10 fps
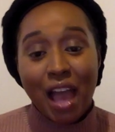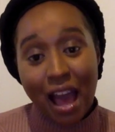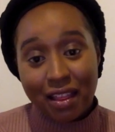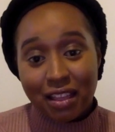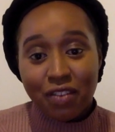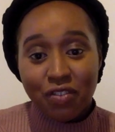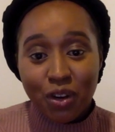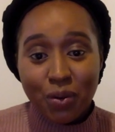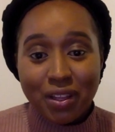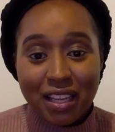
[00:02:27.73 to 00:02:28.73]
and then
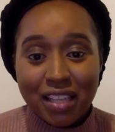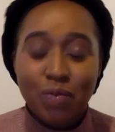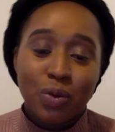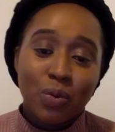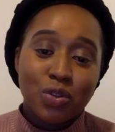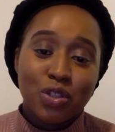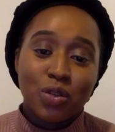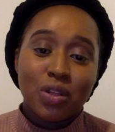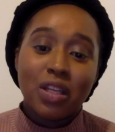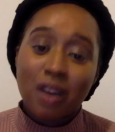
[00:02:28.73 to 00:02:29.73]
following this we will
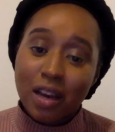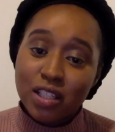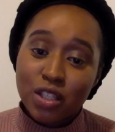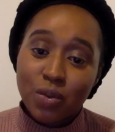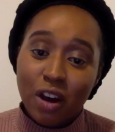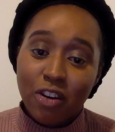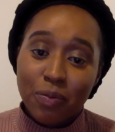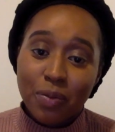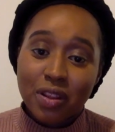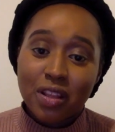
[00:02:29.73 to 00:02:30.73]
do the 9 to 12
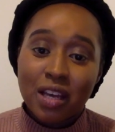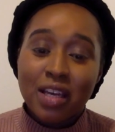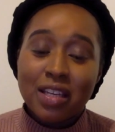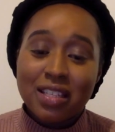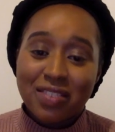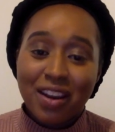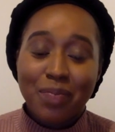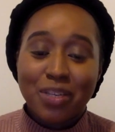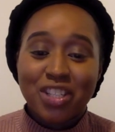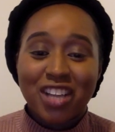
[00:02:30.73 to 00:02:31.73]
month
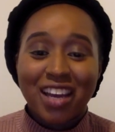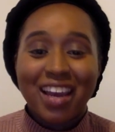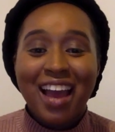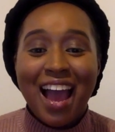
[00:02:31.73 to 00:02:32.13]
development check,